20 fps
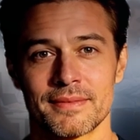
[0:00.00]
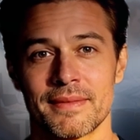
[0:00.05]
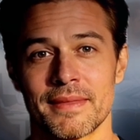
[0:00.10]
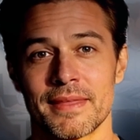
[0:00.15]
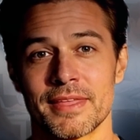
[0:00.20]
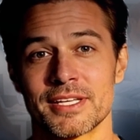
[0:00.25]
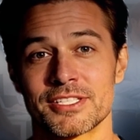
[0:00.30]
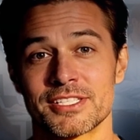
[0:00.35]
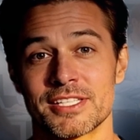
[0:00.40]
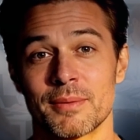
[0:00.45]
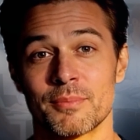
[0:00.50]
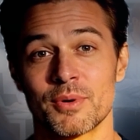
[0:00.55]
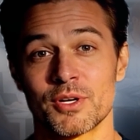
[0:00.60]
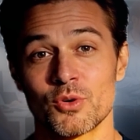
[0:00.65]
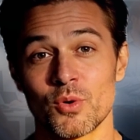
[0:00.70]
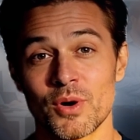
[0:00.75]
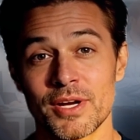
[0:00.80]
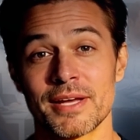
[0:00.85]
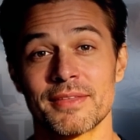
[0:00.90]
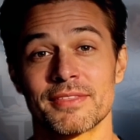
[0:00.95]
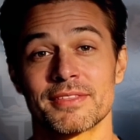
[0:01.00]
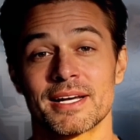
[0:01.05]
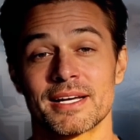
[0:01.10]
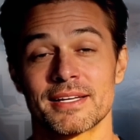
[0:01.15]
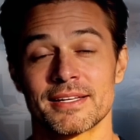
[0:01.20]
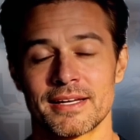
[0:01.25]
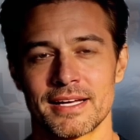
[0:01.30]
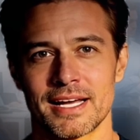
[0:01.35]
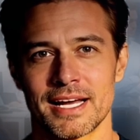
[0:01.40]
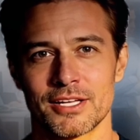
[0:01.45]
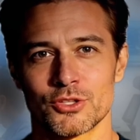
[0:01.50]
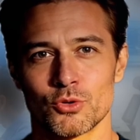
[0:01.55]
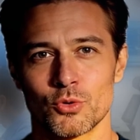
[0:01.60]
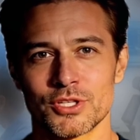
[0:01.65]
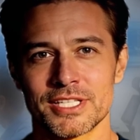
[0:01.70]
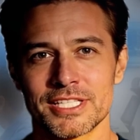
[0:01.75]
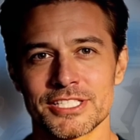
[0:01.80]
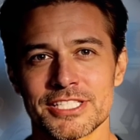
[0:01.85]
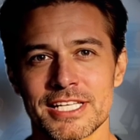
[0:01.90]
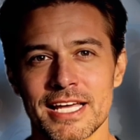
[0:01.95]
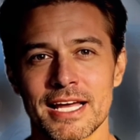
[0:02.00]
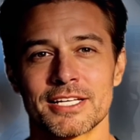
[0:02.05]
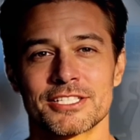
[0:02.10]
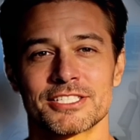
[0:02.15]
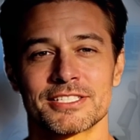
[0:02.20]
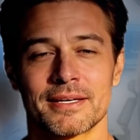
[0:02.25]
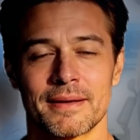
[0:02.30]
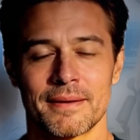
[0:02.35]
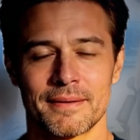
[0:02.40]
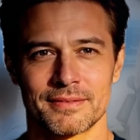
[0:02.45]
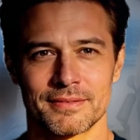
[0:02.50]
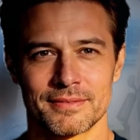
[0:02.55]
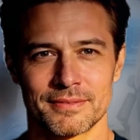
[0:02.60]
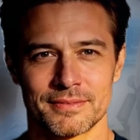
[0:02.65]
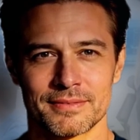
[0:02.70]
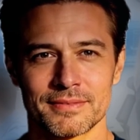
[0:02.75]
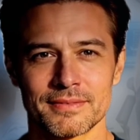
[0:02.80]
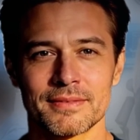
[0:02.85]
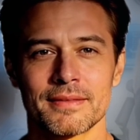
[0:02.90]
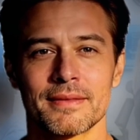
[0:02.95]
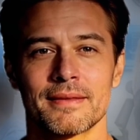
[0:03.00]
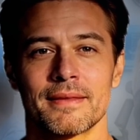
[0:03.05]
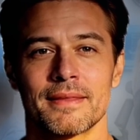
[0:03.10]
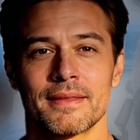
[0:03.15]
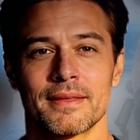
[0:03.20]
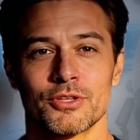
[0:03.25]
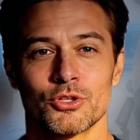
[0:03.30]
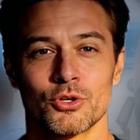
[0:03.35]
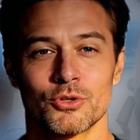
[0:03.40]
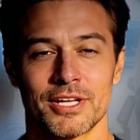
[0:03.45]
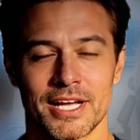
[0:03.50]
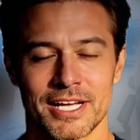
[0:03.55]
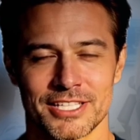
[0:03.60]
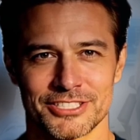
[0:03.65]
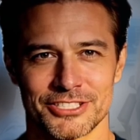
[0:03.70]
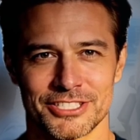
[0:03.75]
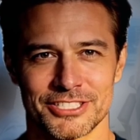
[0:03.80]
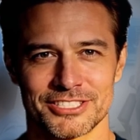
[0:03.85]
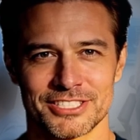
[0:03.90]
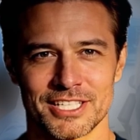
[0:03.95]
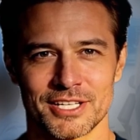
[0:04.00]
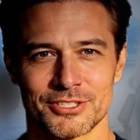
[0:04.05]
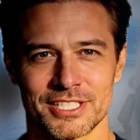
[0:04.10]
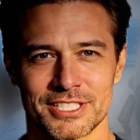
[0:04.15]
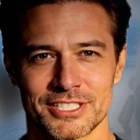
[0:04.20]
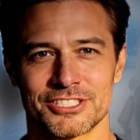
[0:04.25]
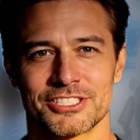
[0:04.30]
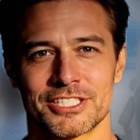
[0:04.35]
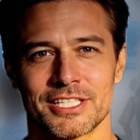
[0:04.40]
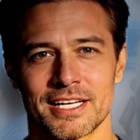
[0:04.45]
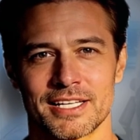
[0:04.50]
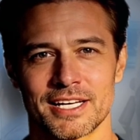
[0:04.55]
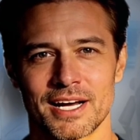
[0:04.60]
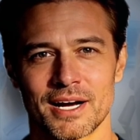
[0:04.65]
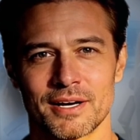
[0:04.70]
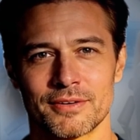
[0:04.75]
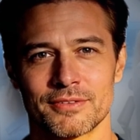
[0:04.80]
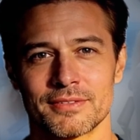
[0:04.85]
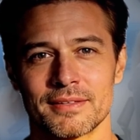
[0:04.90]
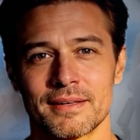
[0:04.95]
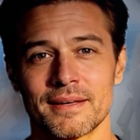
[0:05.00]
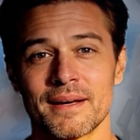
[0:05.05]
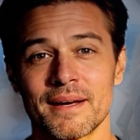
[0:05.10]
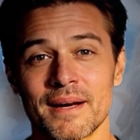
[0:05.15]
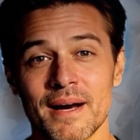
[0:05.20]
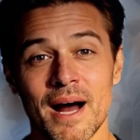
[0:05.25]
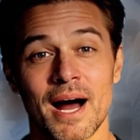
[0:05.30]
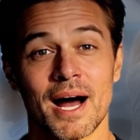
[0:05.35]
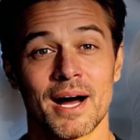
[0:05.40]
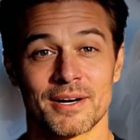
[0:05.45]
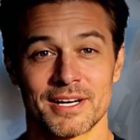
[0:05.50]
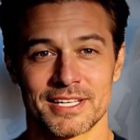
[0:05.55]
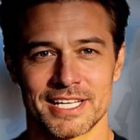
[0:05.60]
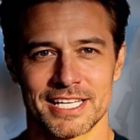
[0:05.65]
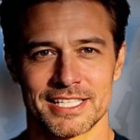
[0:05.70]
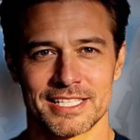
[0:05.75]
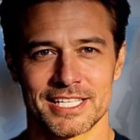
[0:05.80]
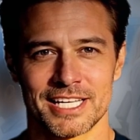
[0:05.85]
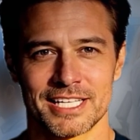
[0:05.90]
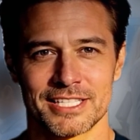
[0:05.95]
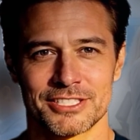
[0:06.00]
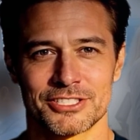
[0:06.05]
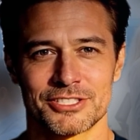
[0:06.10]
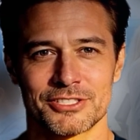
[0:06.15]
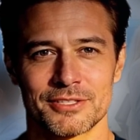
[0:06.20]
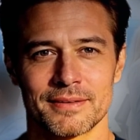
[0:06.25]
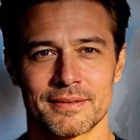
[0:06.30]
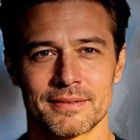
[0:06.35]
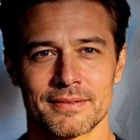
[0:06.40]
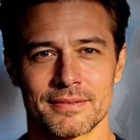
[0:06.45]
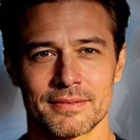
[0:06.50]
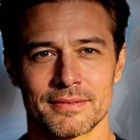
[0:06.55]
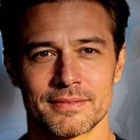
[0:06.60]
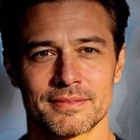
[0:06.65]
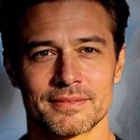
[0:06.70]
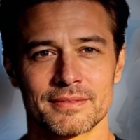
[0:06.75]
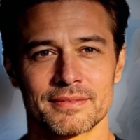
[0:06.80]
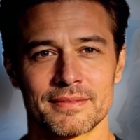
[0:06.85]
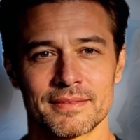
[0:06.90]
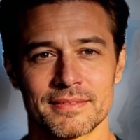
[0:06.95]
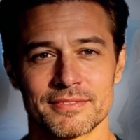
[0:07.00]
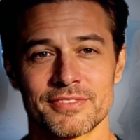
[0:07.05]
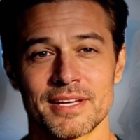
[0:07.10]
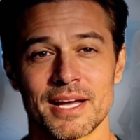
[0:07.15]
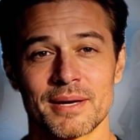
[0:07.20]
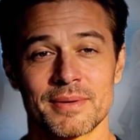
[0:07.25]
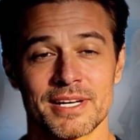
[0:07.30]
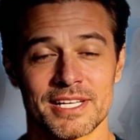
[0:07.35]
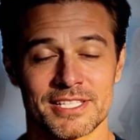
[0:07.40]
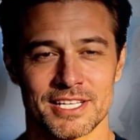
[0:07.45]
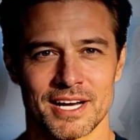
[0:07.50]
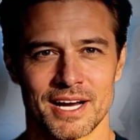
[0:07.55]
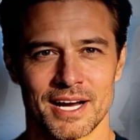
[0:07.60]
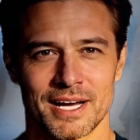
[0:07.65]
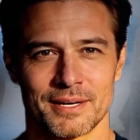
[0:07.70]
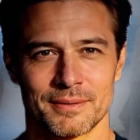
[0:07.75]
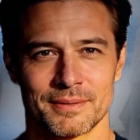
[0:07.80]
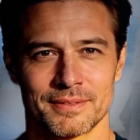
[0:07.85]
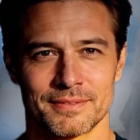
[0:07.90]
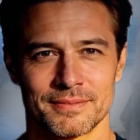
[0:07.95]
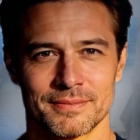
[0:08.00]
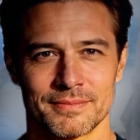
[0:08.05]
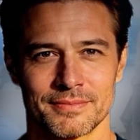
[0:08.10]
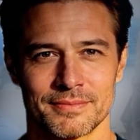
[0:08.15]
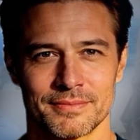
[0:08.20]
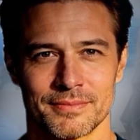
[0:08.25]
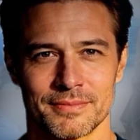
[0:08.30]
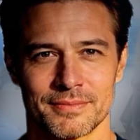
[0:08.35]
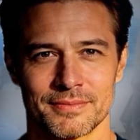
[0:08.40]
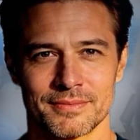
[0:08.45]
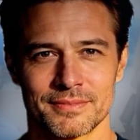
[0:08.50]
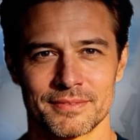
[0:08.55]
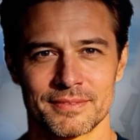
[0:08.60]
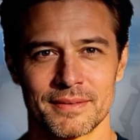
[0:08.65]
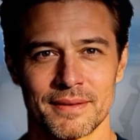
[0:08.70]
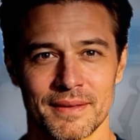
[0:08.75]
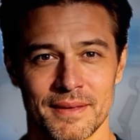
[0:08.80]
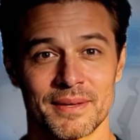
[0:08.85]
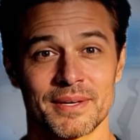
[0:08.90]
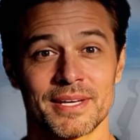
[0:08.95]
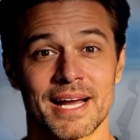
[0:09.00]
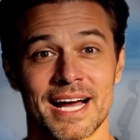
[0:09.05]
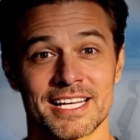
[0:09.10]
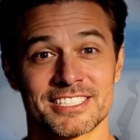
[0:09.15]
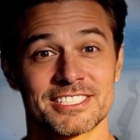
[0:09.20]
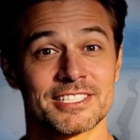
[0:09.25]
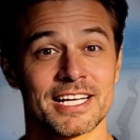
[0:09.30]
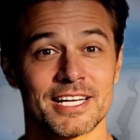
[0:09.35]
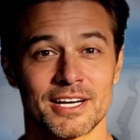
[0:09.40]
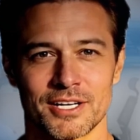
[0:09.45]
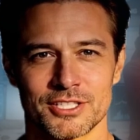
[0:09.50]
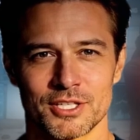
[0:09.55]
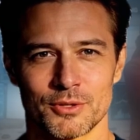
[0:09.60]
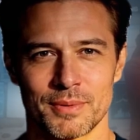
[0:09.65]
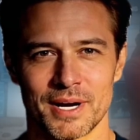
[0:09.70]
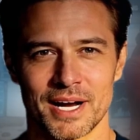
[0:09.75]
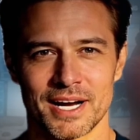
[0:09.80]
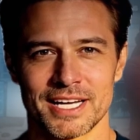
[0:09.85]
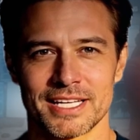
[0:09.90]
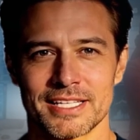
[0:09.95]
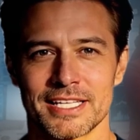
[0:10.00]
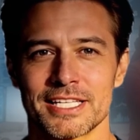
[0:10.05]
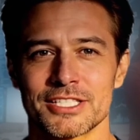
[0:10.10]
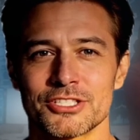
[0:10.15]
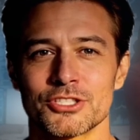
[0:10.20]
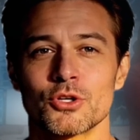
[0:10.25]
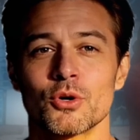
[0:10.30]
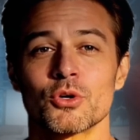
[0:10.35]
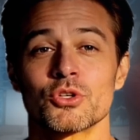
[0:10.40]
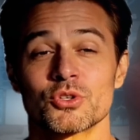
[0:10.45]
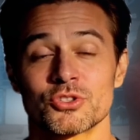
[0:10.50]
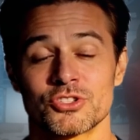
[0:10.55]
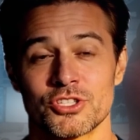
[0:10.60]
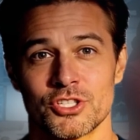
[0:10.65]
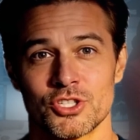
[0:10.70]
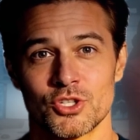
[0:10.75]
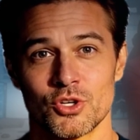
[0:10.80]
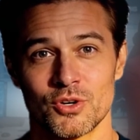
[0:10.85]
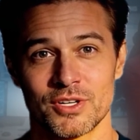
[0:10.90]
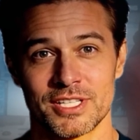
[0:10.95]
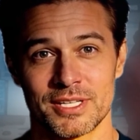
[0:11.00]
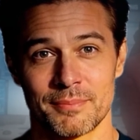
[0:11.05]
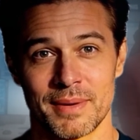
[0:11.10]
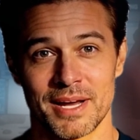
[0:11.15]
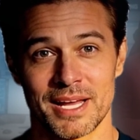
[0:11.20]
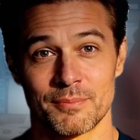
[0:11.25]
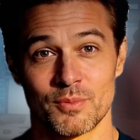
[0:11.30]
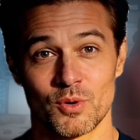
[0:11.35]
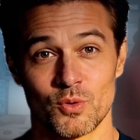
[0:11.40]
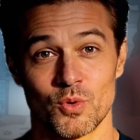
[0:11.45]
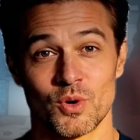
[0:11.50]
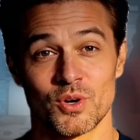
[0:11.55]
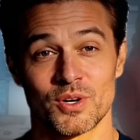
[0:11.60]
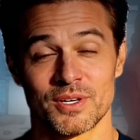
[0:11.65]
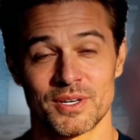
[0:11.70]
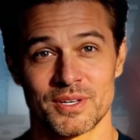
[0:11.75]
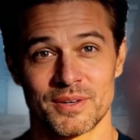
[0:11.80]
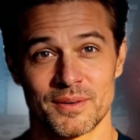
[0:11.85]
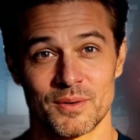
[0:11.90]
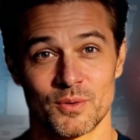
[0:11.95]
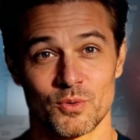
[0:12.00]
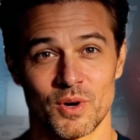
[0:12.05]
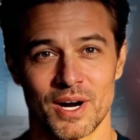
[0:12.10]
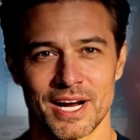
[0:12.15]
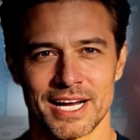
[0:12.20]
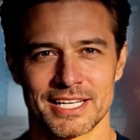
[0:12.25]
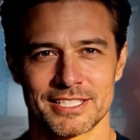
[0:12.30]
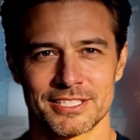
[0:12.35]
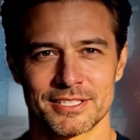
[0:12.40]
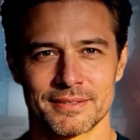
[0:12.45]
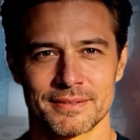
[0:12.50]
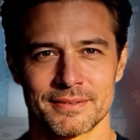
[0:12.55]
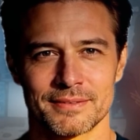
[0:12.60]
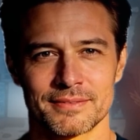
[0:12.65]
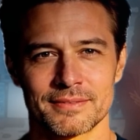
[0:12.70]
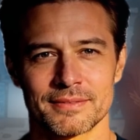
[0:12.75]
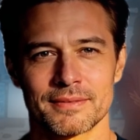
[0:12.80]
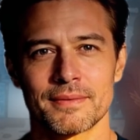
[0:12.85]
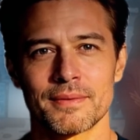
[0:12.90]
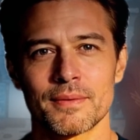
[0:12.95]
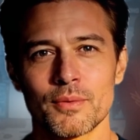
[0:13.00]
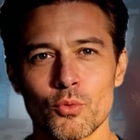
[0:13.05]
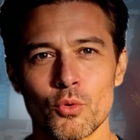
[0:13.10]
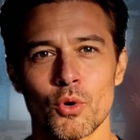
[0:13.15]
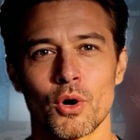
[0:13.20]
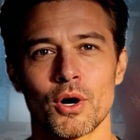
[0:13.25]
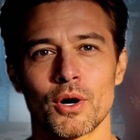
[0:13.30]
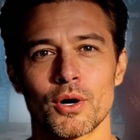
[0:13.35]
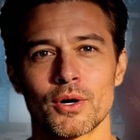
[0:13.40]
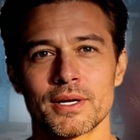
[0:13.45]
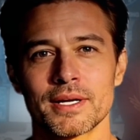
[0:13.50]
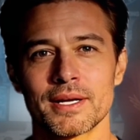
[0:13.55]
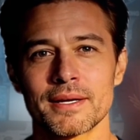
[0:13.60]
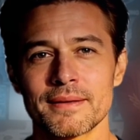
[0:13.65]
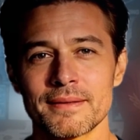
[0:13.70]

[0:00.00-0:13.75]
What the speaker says: December 25th and 26th. Two dates that sound innocent enough. Holiday dates. Family time. Last thing on your mind is Social Security paperwork, right? Wrong.